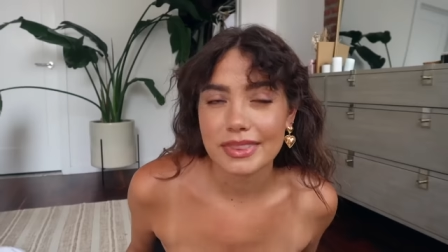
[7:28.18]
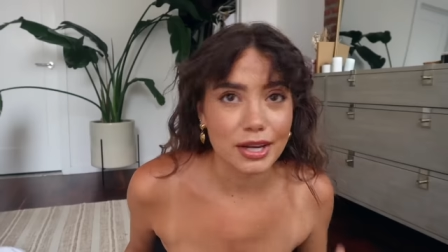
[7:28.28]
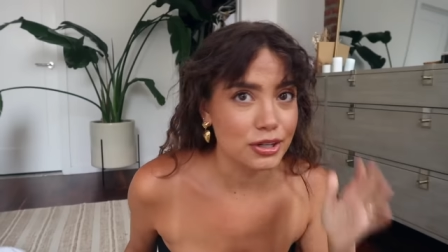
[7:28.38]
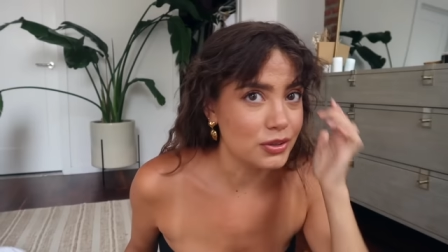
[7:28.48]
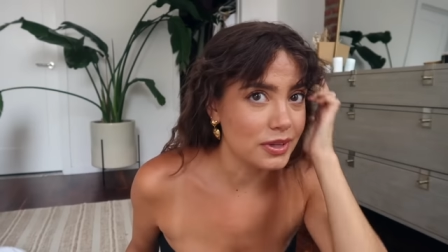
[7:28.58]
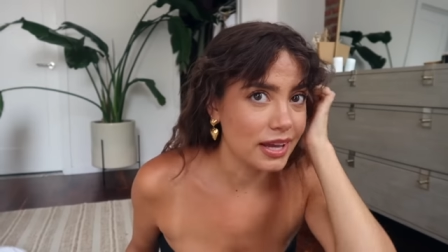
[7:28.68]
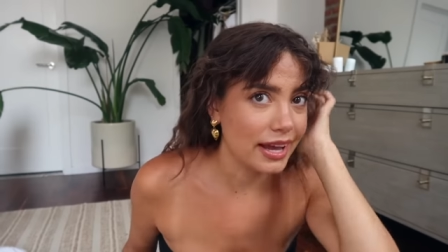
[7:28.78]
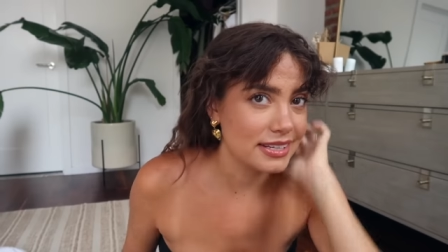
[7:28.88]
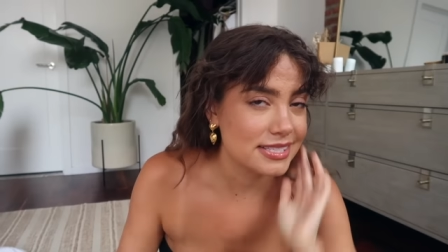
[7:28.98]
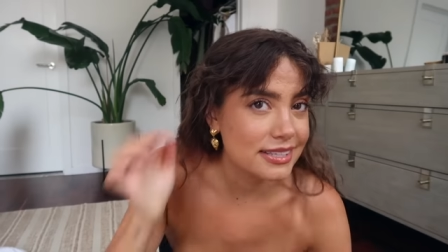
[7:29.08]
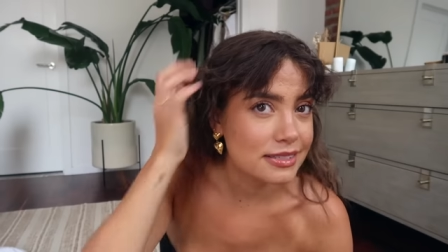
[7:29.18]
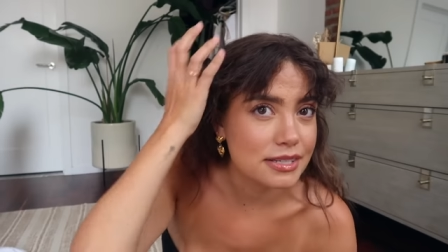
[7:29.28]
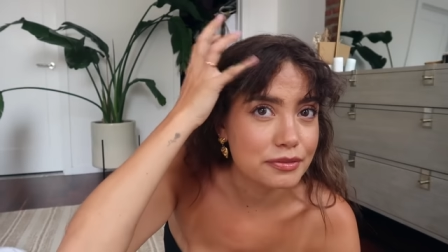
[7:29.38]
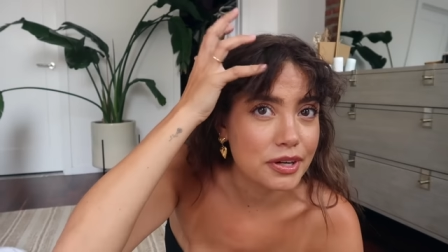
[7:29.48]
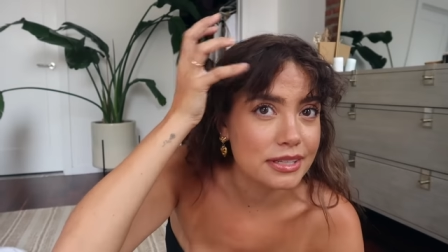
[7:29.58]
There you can kind of see the
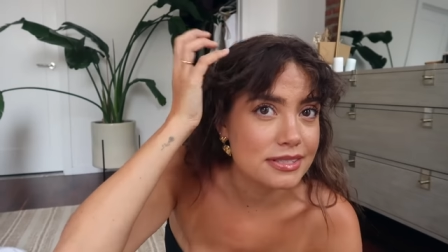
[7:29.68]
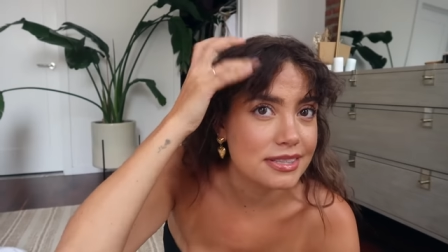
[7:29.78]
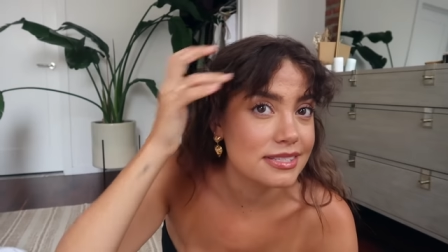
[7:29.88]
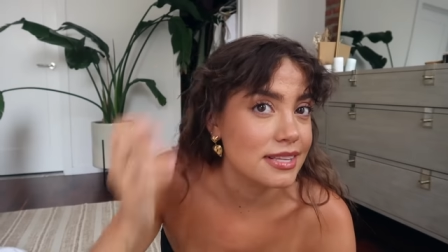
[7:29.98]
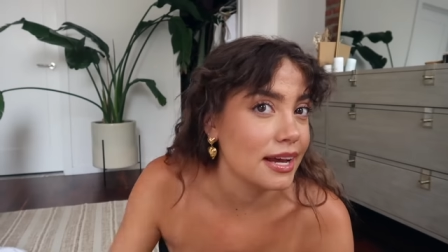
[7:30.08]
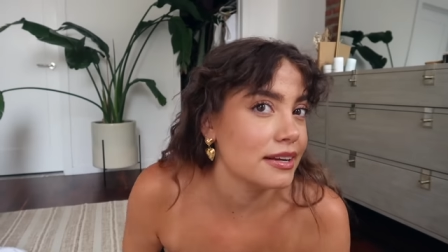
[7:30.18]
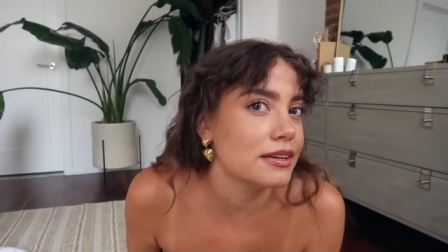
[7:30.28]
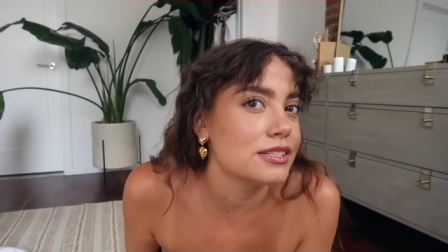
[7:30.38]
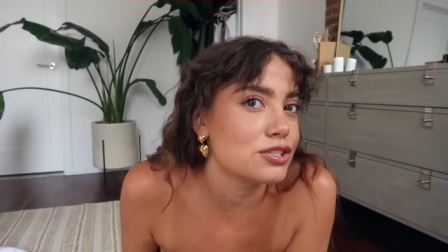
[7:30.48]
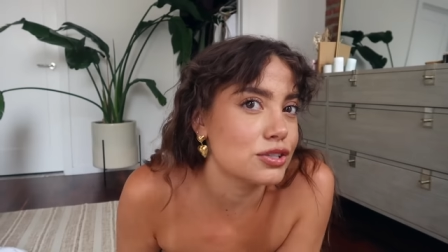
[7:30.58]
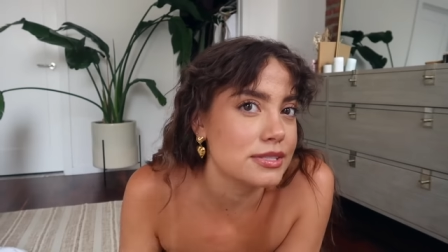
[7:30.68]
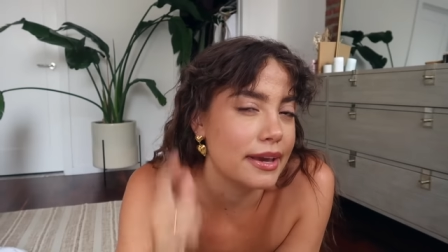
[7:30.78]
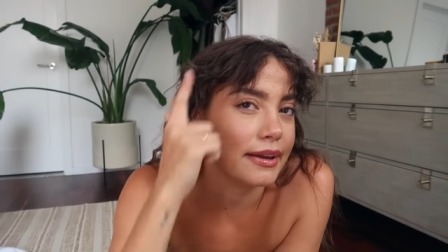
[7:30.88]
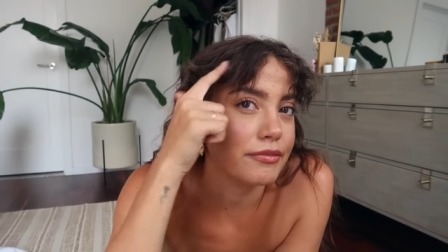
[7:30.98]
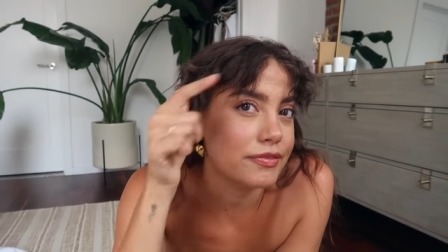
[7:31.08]
difference. This kind of is just
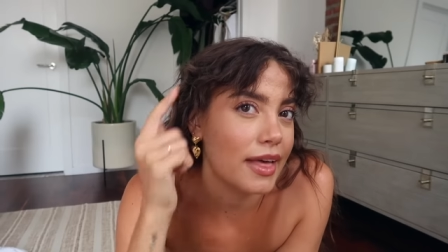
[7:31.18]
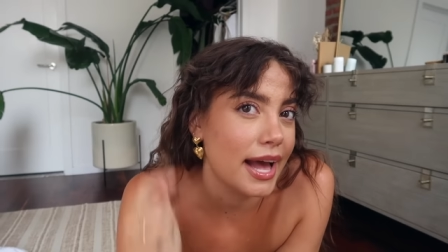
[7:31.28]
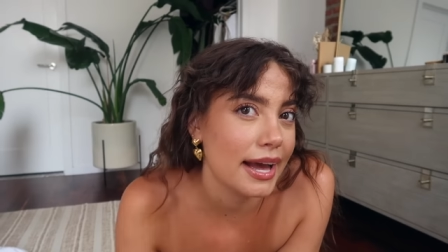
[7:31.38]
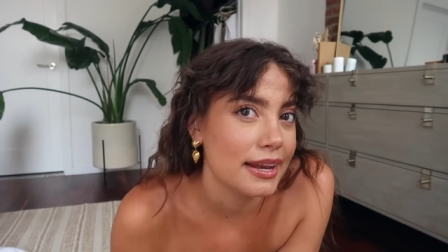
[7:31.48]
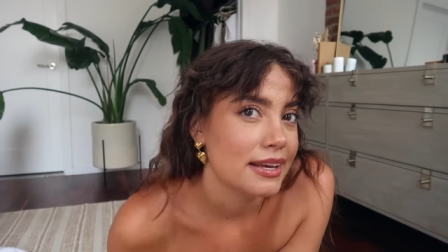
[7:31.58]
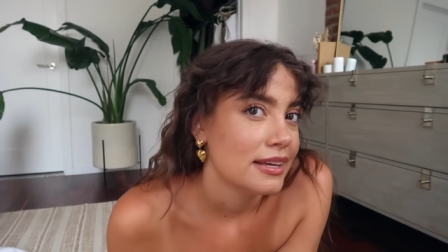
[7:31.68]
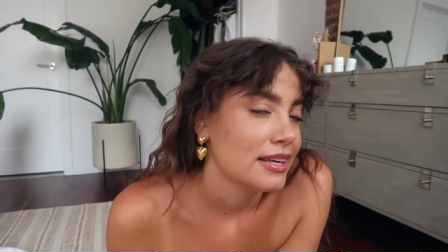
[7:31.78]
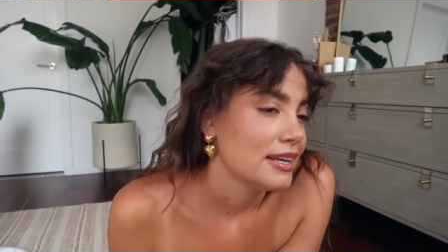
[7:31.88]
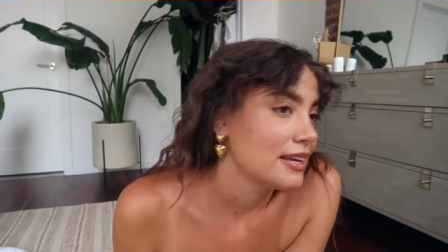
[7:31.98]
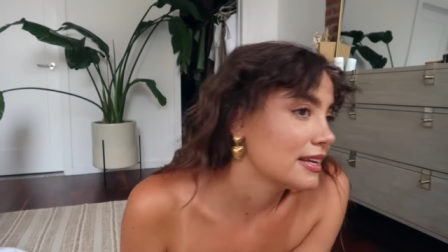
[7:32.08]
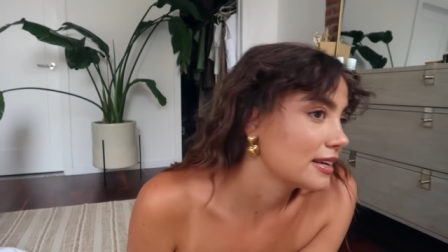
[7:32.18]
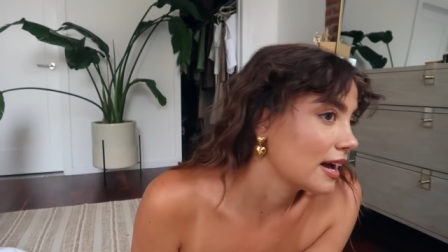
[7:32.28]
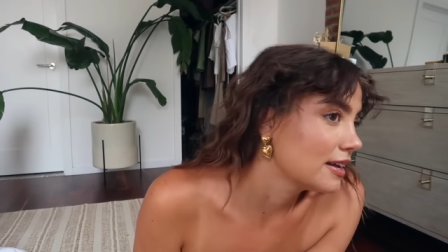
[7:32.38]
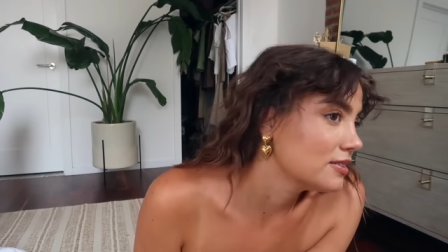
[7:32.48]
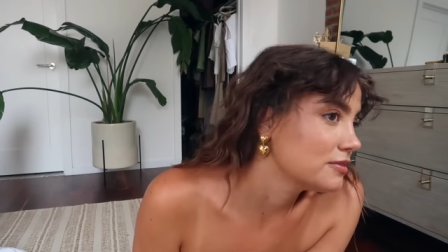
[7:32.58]
like flat and
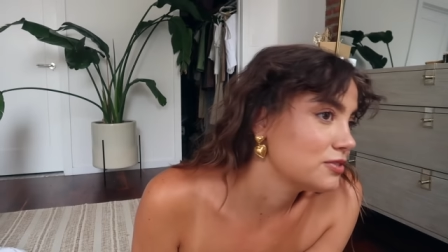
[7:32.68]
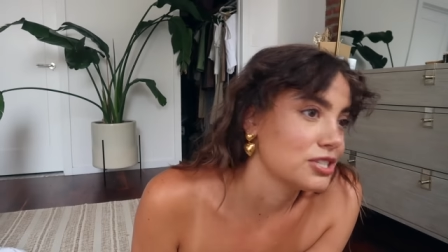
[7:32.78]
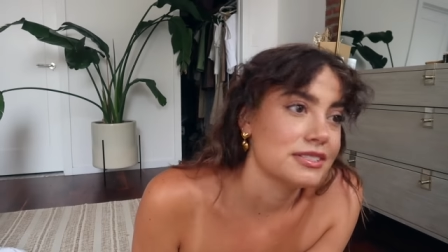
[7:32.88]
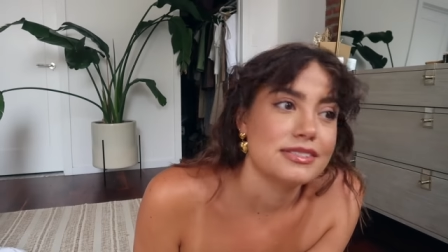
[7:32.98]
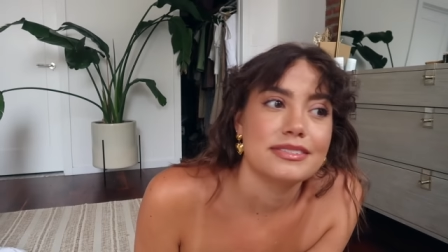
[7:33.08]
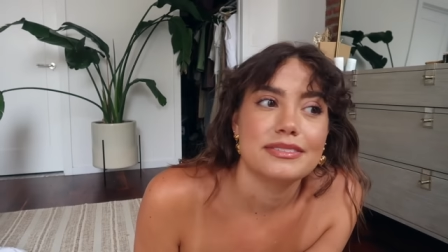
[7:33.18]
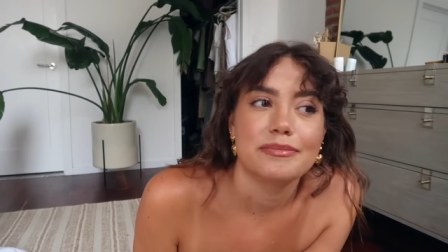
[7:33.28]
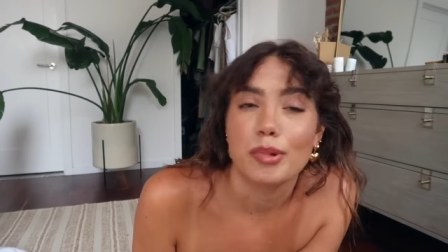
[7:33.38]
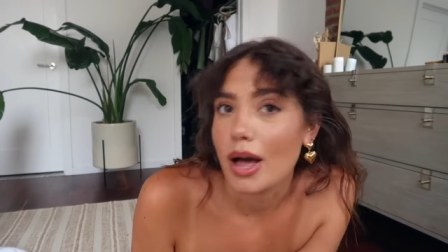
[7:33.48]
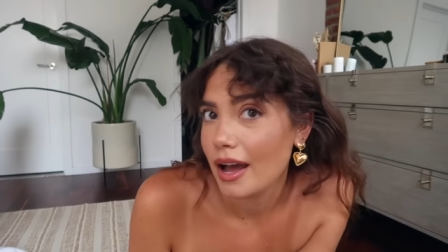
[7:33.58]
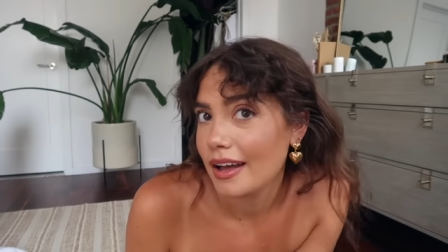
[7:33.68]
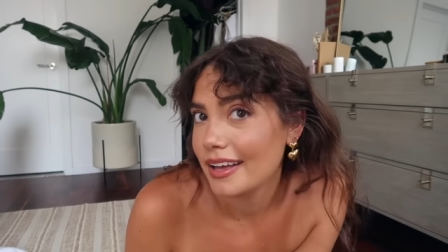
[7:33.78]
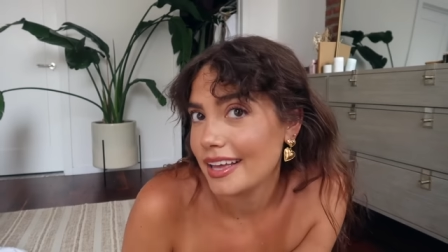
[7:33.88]
kind of just blah.